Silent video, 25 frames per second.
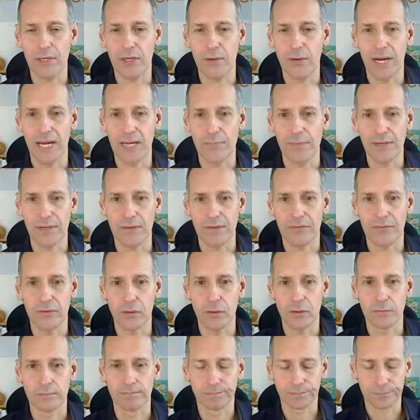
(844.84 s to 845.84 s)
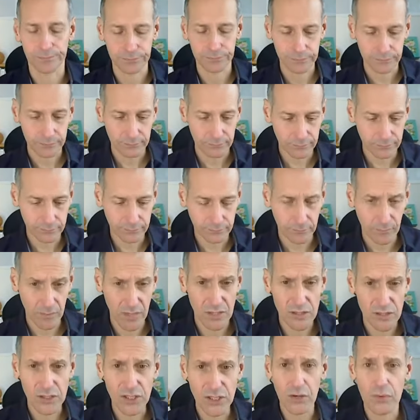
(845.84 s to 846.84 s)
you aiming for?
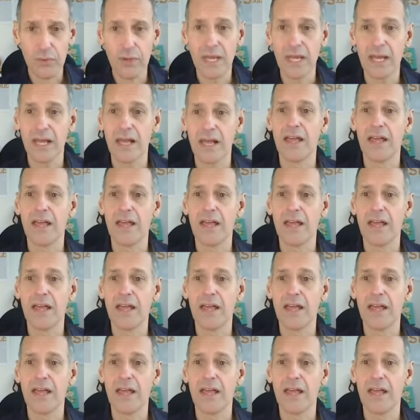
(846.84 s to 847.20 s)
So